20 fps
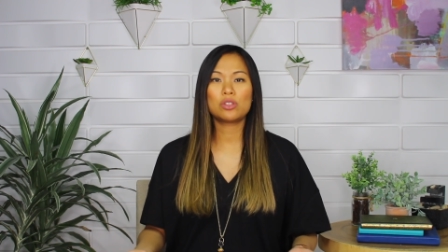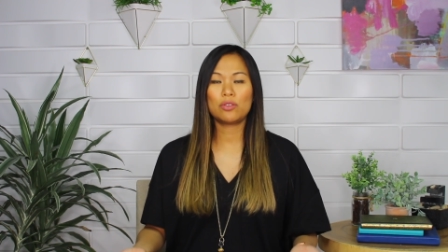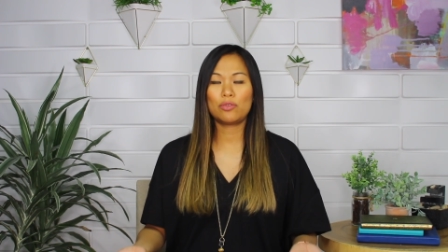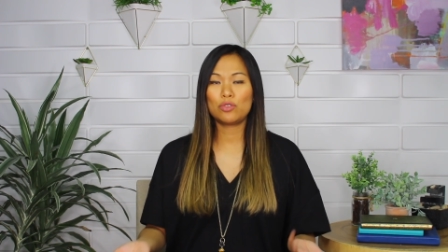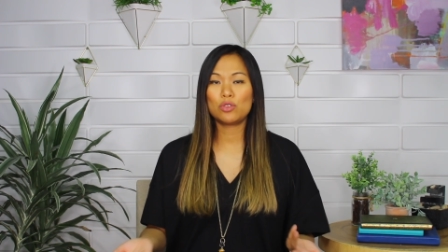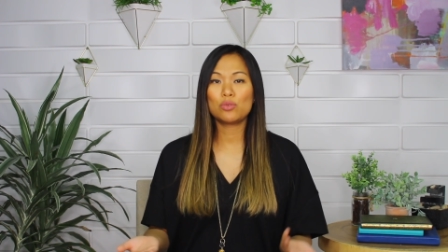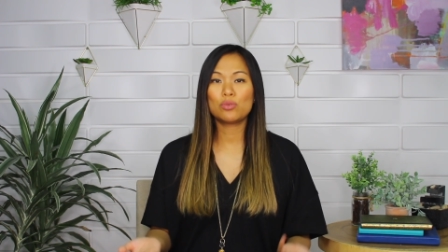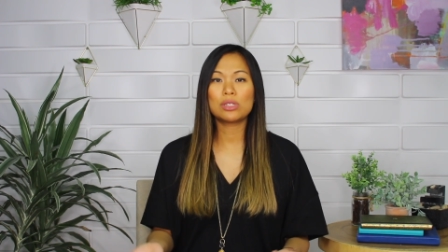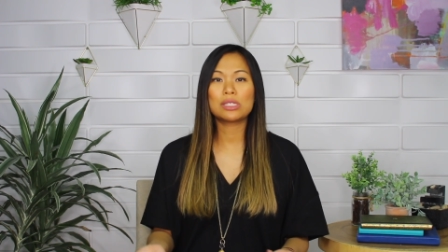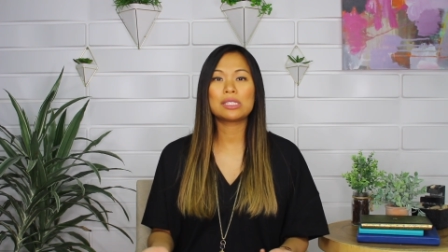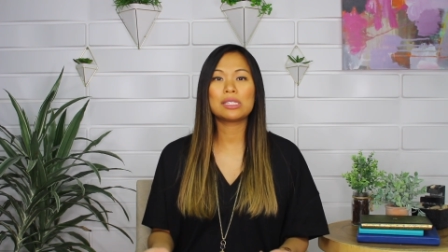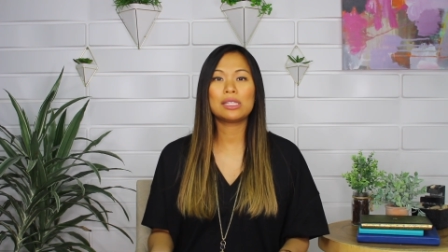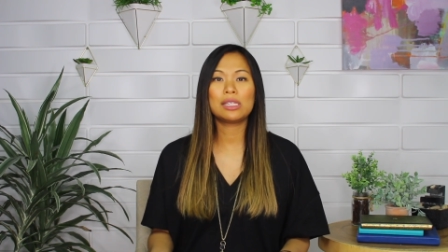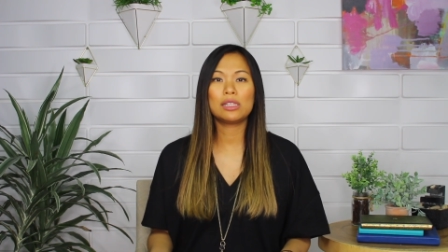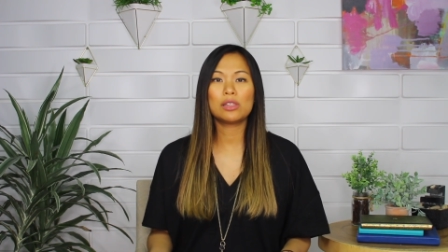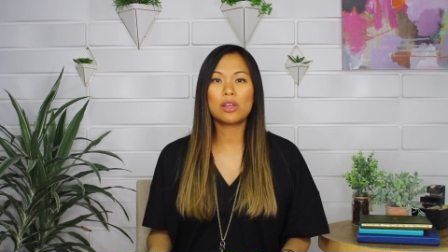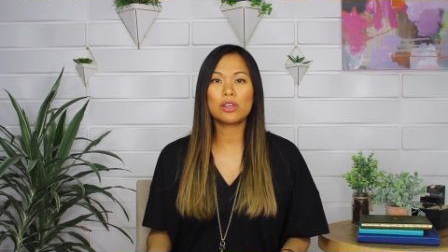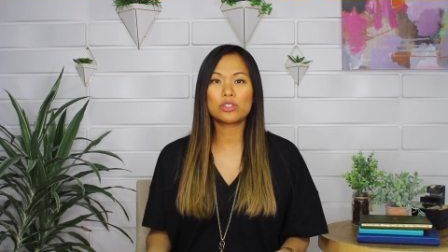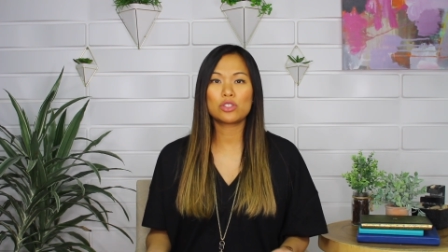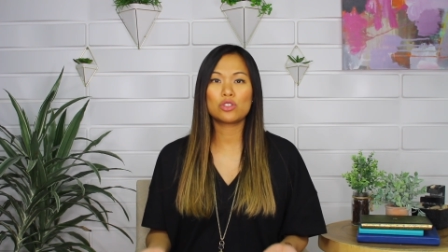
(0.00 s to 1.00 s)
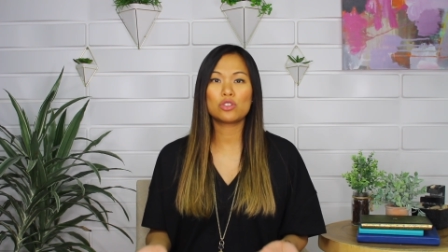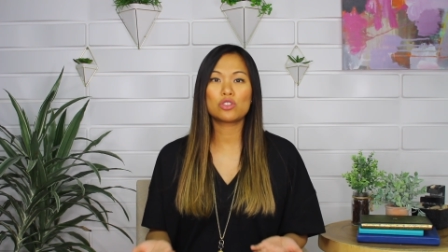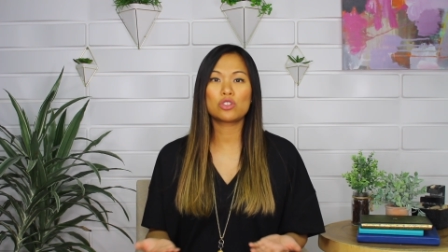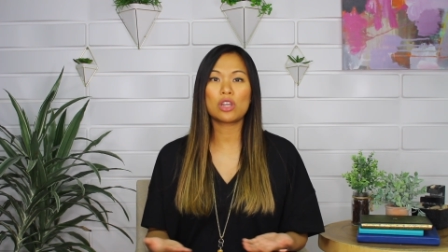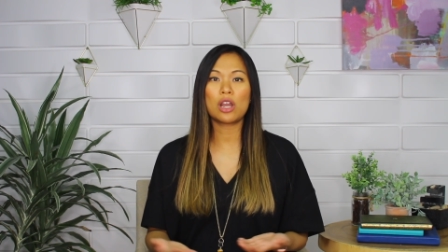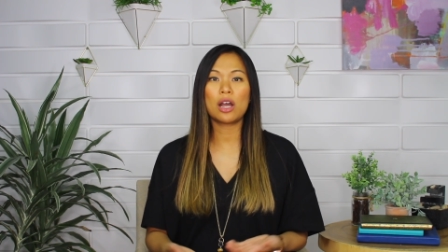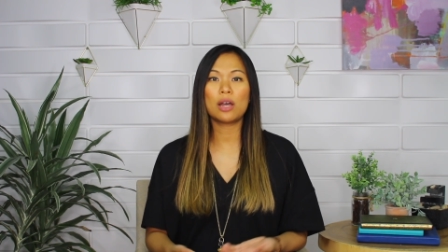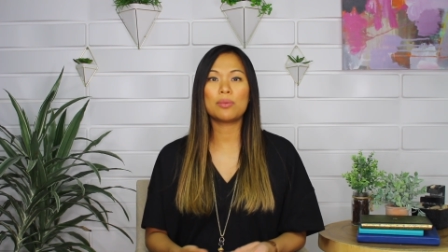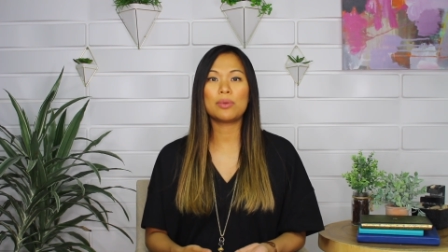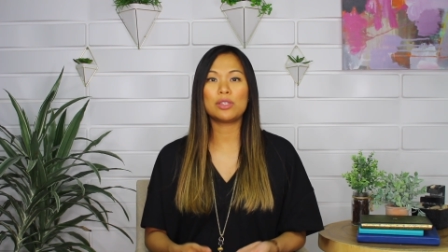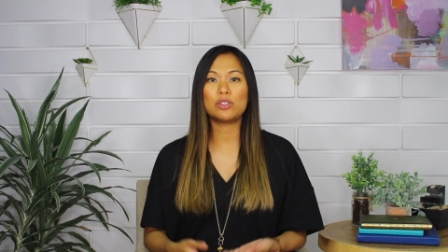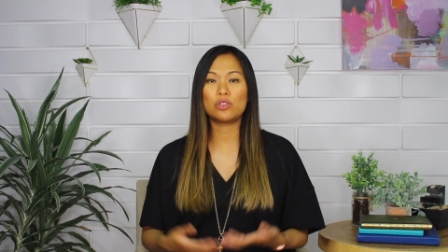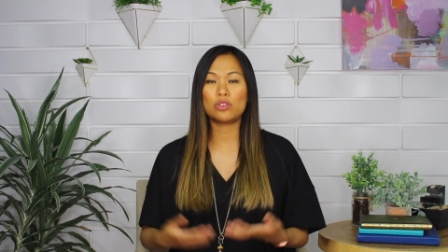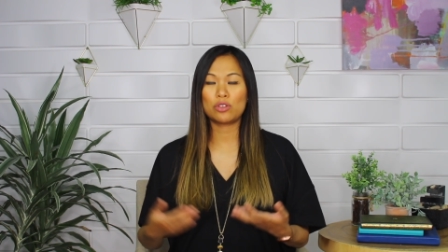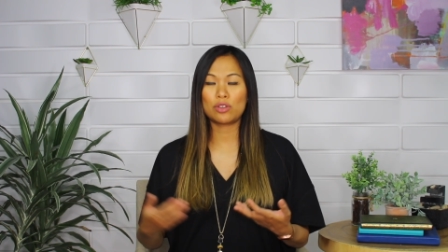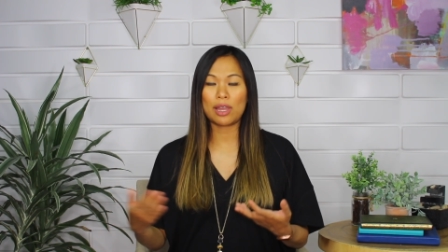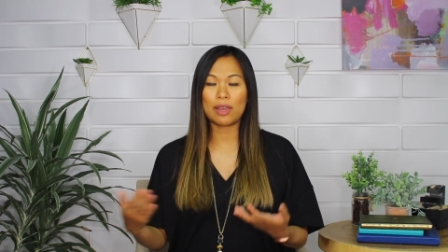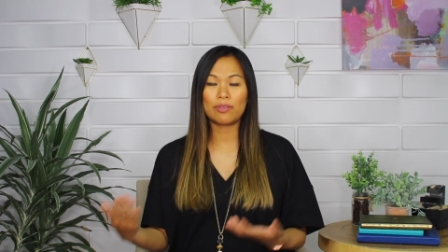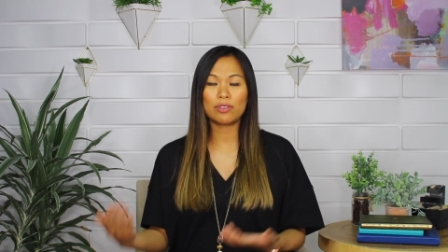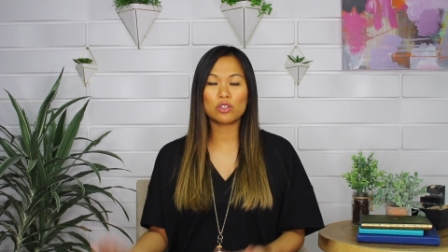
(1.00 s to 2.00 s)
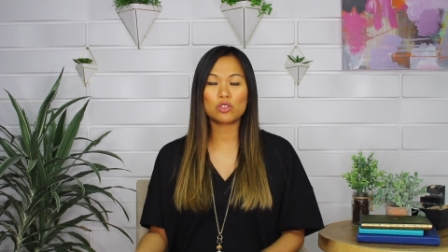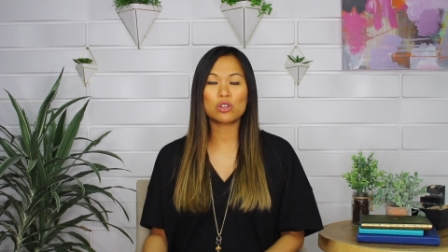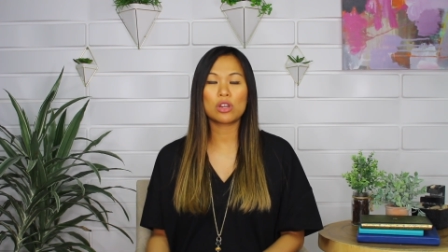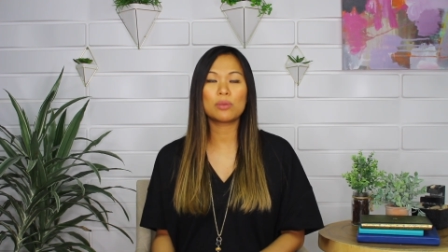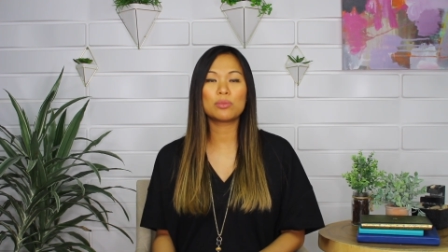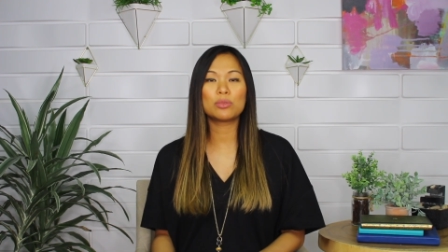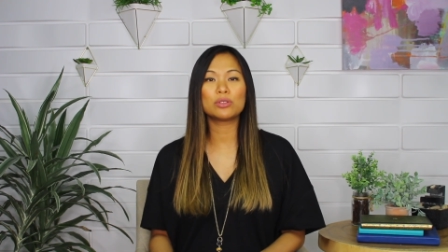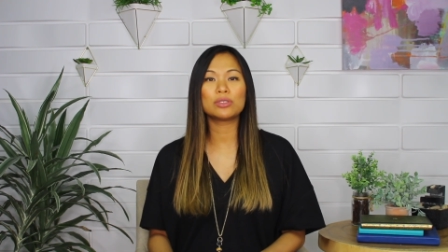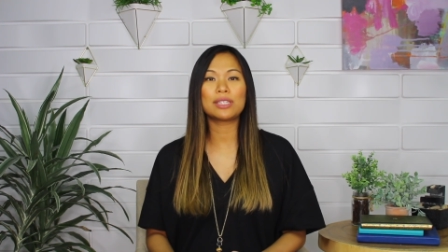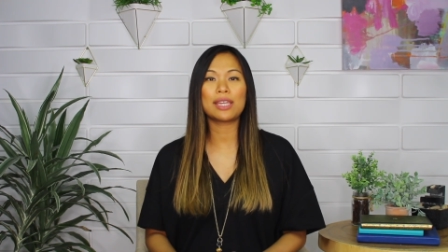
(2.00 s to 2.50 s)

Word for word: If you recently lost your job and you're having trouble